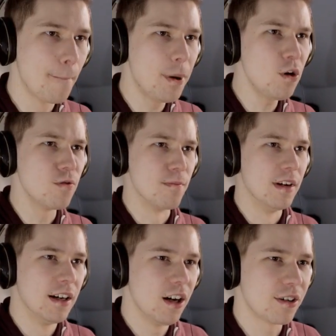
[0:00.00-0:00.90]
Boom!
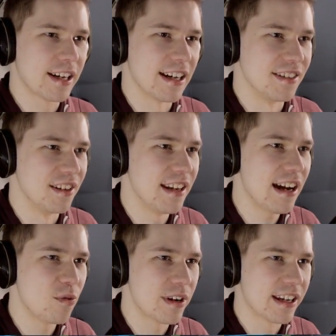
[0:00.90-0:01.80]
Okay, so
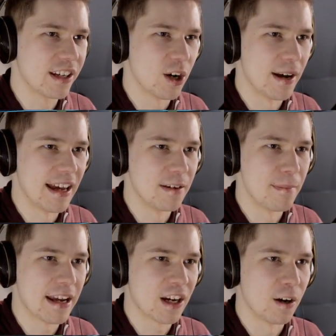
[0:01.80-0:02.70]
now we can go ahead and
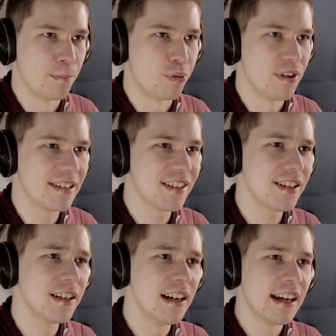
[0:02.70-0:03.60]
make our
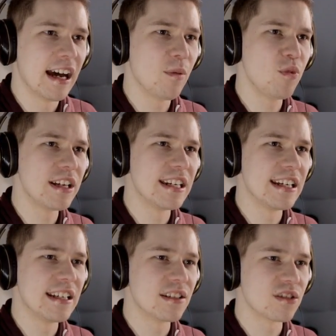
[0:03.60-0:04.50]
printer, and we
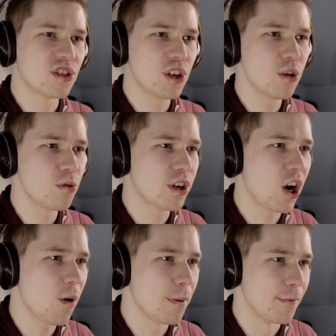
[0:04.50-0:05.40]
need 2
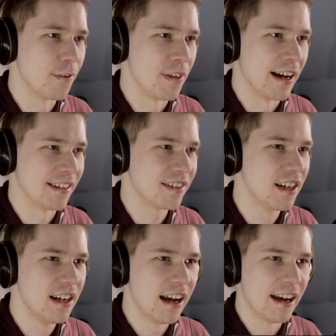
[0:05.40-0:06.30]
copper for that.
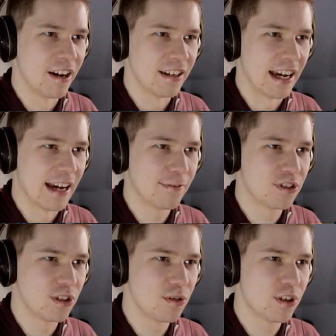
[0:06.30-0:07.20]
And I have
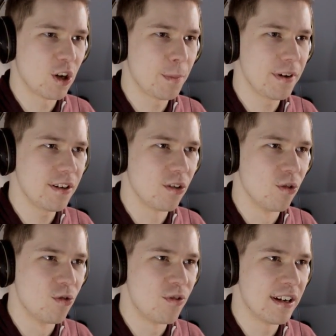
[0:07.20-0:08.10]
2 copper
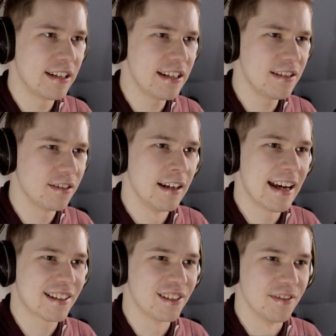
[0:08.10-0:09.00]
already.
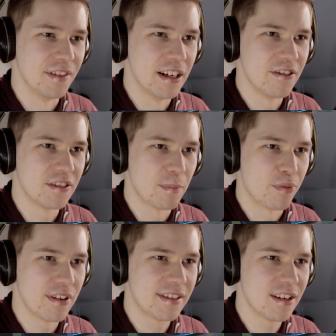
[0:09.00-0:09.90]
Excellent, there is the
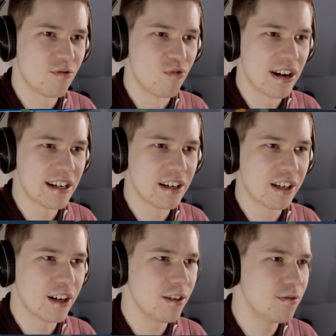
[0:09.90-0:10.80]
printer ready to
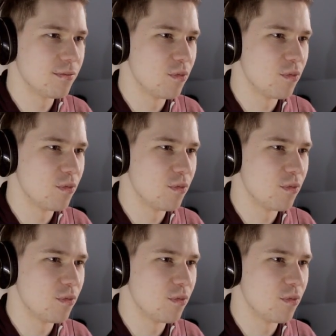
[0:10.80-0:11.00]
go.